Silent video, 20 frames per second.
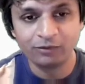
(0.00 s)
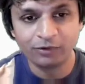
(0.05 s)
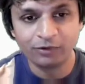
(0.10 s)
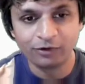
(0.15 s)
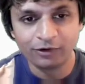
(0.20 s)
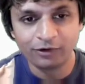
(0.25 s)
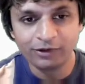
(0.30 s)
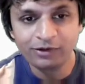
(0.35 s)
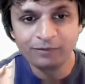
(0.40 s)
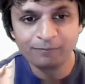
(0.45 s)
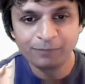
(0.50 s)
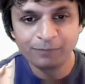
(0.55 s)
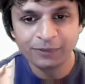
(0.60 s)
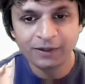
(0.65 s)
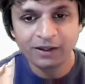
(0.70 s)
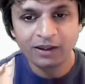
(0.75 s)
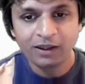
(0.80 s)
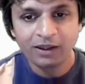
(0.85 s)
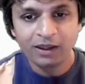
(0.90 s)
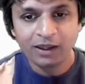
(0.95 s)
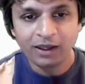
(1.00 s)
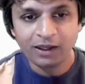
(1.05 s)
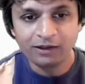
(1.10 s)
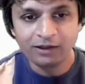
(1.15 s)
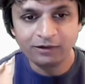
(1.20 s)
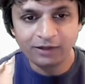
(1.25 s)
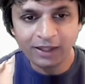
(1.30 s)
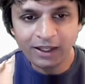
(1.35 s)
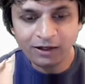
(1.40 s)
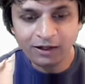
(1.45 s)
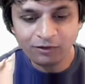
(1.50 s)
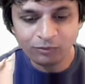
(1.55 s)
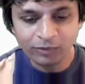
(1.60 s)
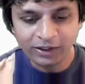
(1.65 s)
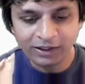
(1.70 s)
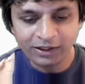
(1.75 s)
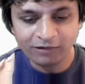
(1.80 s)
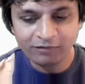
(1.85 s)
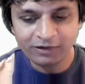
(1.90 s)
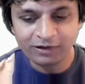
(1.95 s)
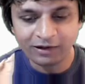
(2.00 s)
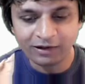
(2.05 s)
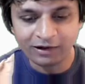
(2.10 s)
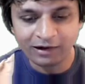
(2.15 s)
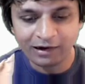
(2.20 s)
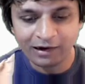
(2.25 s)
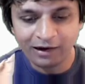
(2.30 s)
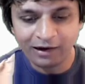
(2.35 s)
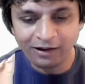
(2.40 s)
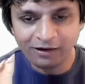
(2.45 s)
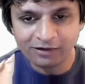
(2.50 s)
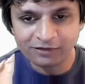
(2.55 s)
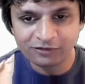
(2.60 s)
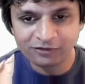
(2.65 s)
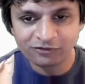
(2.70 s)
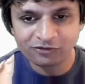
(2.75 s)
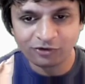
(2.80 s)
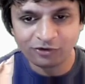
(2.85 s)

on. And then we give it the class